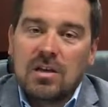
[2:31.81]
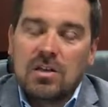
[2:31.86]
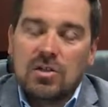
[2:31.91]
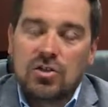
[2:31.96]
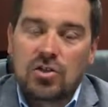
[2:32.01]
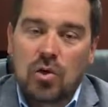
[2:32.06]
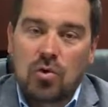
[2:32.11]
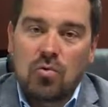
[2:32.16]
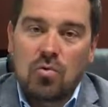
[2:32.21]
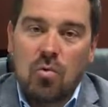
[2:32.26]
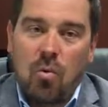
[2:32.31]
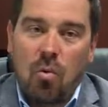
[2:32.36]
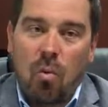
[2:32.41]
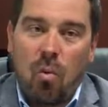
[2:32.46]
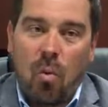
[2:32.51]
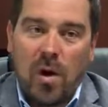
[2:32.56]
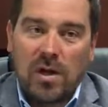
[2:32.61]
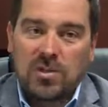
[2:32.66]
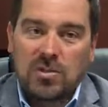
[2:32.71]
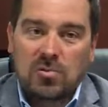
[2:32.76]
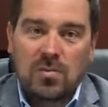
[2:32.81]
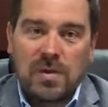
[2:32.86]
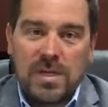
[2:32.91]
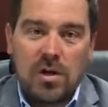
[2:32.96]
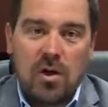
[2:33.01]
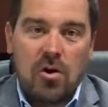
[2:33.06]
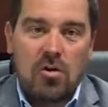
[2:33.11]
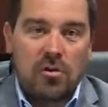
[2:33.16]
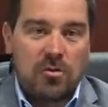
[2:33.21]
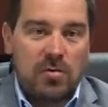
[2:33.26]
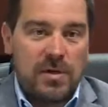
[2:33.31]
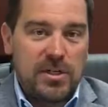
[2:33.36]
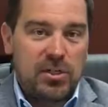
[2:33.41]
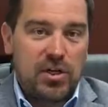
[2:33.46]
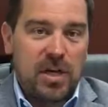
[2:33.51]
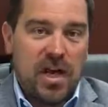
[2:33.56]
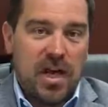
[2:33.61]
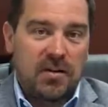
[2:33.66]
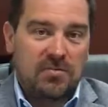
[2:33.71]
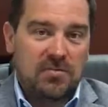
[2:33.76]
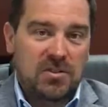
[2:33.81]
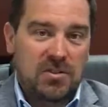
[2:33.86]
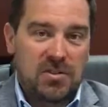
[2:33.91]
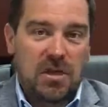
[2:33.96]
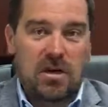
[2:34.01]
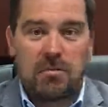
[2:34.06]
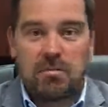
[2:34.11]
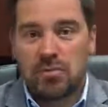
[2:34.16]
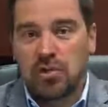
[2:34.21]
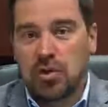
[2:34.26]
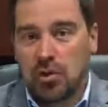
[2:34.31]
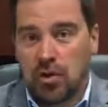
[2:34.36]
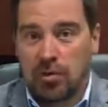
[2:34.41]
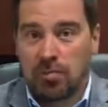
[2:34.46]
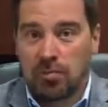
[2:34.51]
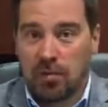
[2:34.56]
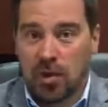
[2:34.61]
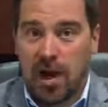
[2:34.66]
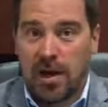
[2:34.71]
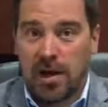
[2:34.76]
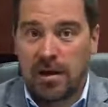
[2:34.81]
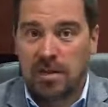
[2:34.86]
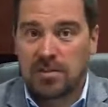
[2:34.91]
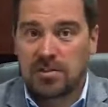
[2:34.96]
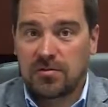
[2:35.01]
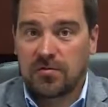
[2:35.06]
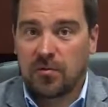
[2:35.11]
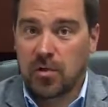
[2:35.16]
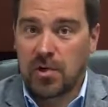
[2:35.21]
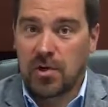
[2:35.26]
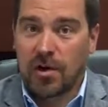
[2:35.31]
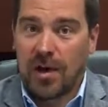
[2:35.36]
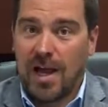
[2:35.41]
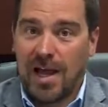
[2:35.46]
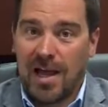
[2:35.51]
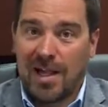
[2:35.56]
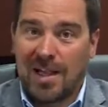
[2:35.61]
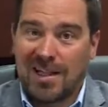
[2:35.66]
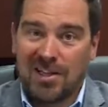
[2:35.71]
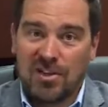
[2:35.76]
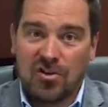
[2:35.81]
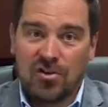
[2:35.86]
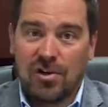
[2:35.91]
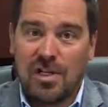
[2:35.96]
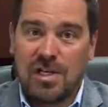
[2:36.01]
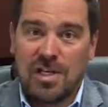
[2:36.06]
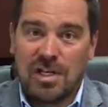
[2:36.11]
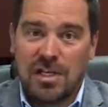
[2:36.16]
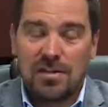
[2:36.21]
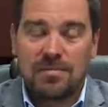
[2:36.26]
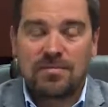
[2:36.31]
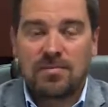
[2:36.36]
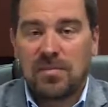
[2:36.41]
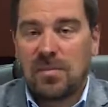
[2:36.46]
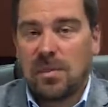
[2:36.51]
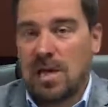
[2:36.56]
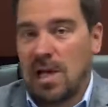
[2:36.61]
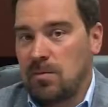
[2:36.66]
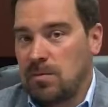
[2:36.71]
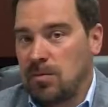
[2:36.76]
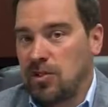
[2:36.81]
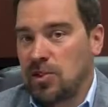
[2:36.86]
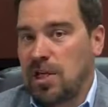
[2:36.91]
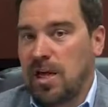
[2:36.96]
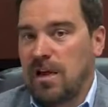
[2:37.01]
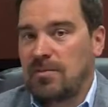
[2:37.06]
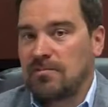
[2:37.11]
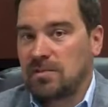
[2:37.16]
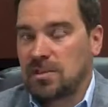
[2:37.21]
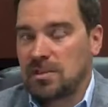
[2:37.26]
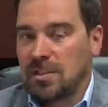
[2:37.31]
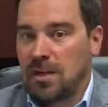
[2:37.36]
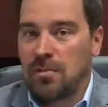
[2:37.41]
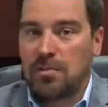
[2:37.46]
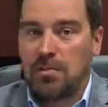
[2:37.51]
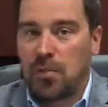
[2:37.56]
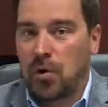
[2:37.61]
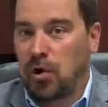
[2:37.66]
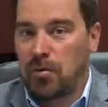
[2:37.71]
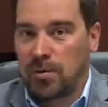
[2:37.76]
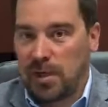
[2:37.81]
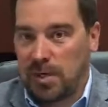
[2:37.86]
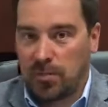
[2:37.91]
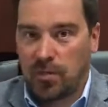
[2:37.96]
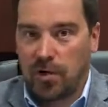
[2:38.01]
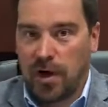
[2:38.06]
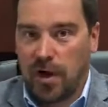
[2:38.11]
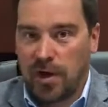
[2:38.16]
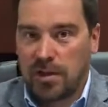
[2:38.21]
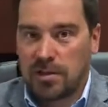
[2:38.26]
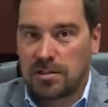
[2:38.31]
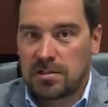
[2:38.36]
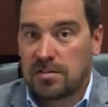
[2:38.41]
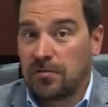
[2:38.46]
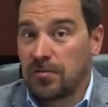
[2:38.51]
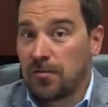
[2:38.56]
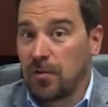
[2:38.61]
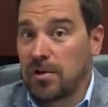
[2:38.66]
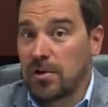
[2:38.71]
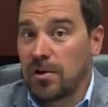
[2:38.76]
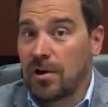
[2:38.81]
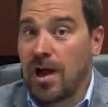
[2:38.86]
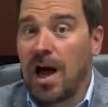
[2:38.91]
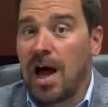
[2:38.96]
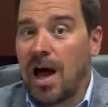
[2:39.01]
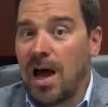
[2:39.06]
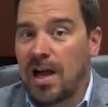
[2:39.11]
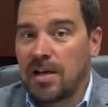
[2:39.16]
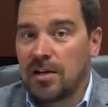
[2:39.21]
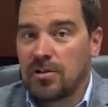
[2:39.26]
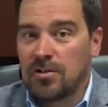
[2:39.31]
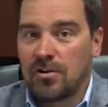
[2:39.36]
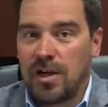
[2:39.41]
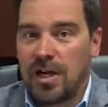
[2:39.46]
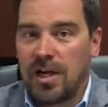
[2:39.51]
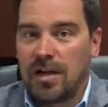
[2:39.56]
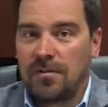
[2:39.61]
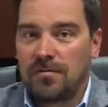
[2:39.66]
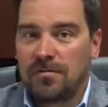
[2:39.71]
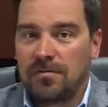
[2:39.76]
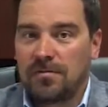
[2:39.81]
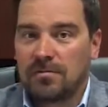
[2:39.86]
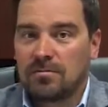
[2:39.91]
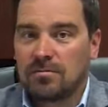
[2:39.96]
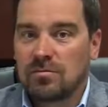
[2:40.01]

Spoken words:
So once we know that we should have some term products for your L and your E, and we should have some permanent products for your I and your F,